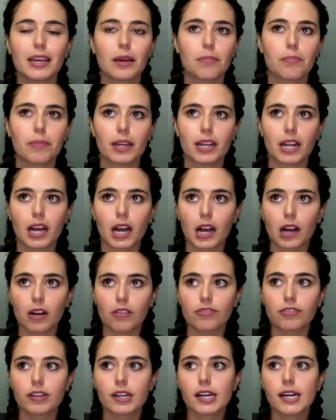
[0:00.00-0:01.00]
a bit
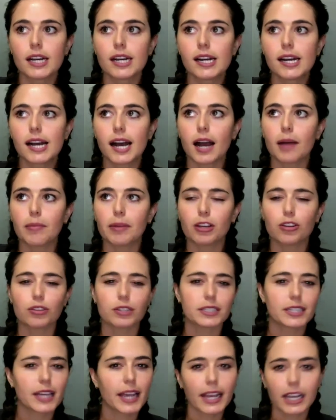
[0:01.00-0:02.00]
of
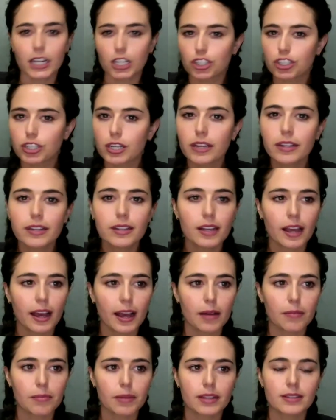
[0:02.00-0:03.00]
irritation
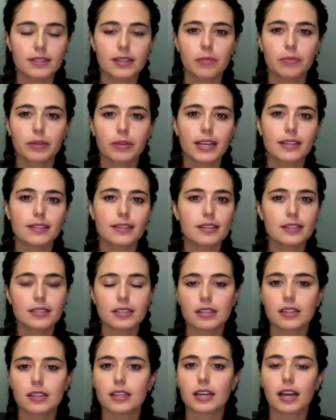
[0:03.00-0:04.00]
in some cases
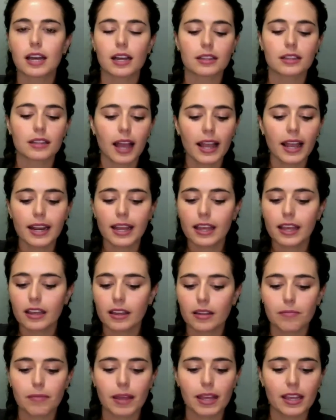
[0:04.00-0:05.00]
to the gut lining
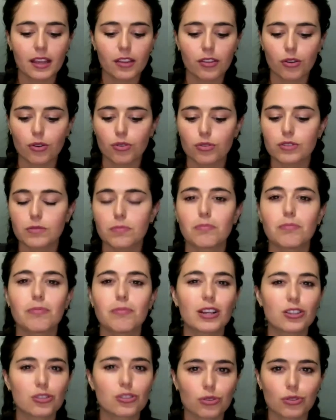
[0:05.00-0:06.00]
and making those
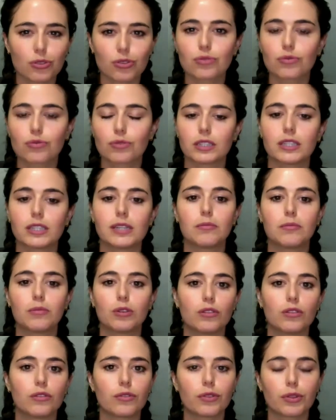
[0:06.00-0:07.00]
muscles really
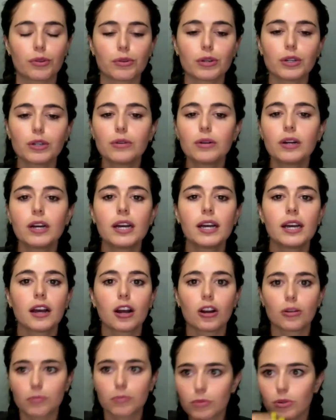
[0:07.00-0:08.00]
move through
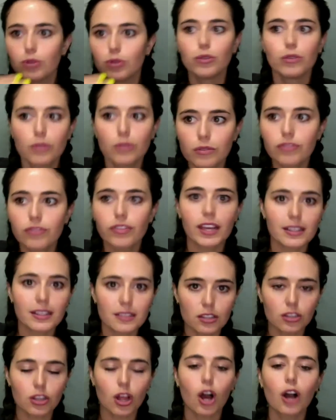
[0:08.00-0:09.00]
or move things
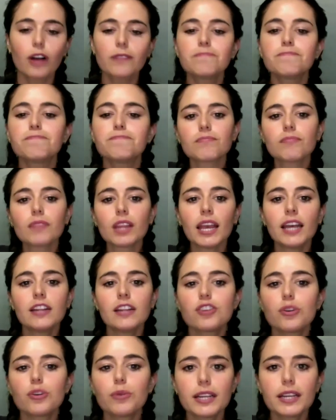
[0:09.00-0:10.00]
along. And
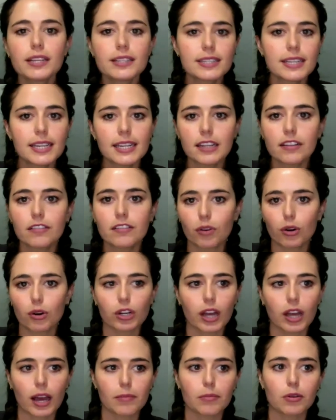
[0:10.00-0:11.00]
so it is needed for
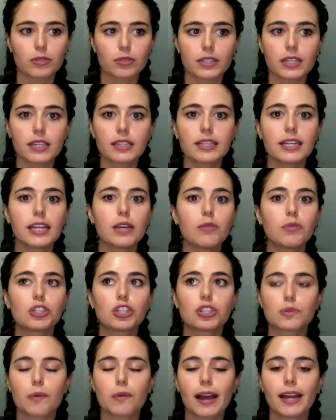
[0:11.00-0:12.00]
gut motility, which
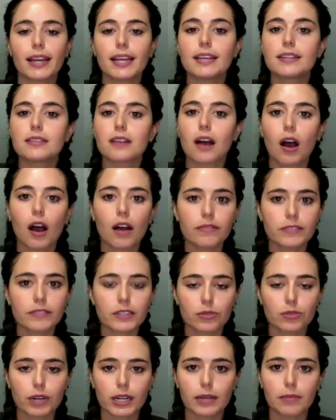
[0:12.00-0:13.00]
is why it is
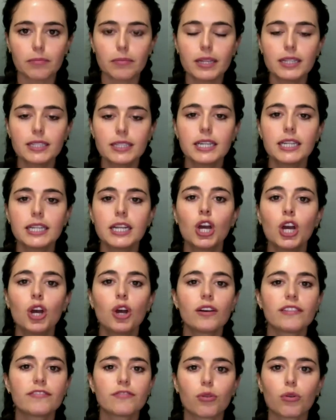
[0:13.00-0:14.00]
often recommended
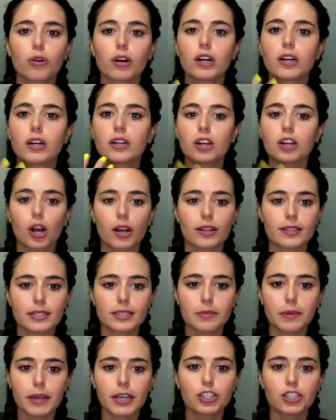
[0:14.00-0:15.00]
for
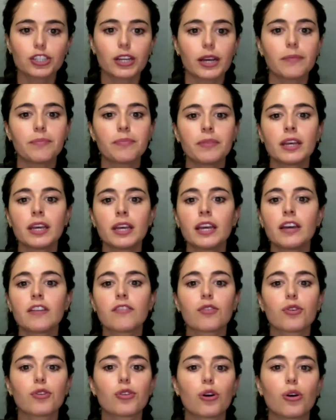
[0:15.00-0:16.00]
constipation.
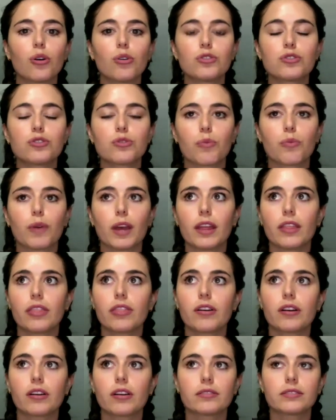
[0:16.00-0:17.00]
For those with
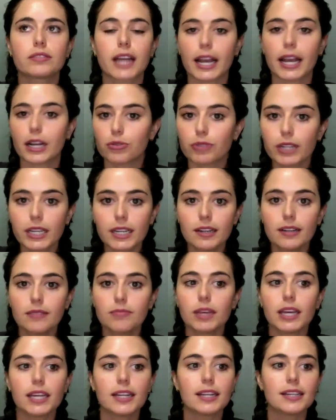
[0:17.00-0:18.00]
diarrhea,
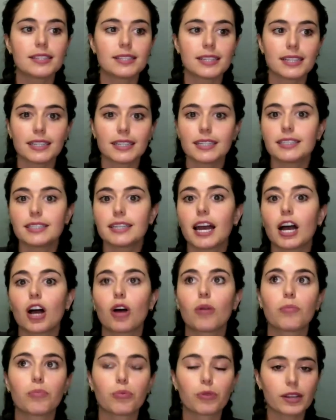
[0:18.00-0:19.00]
it is needed to
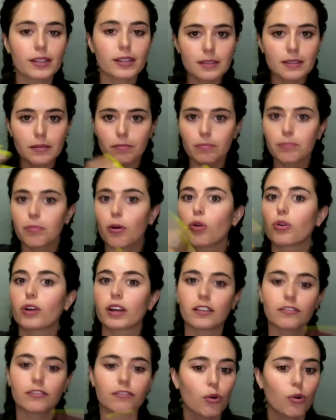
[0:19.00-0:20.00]
help bring some bulk
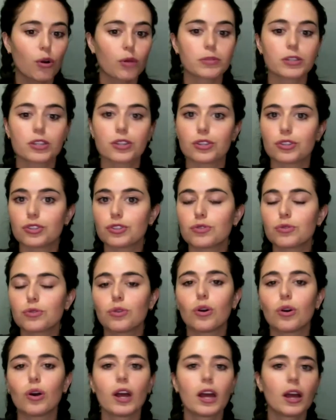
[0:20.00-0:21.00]
and form to the
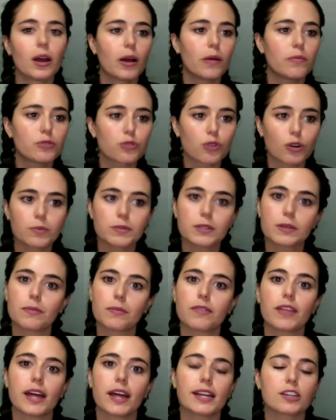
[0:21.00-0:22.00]
stool, absorb some
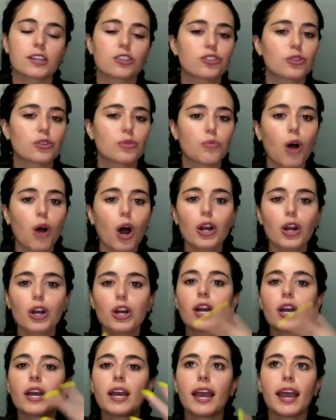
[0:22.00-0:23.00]
of that extra
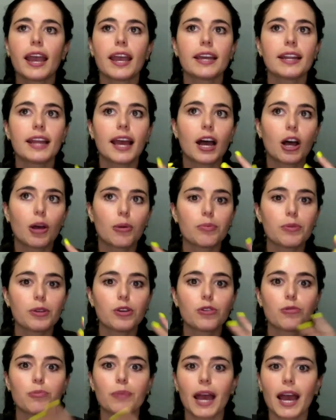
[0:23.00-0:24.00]
water, and help
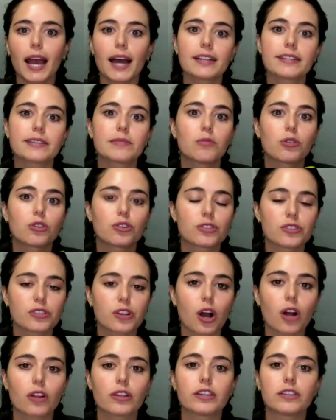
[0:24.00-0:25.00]
you pass more
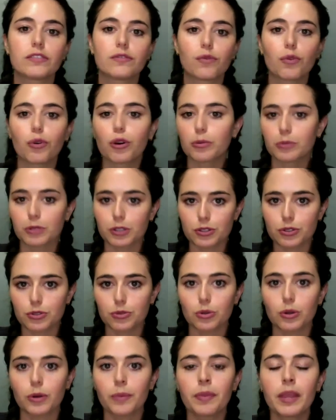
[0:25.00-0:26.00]
solid formed
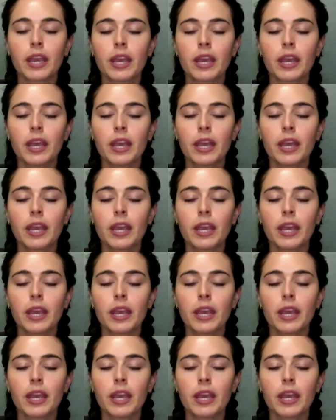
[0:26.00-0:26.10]
stool.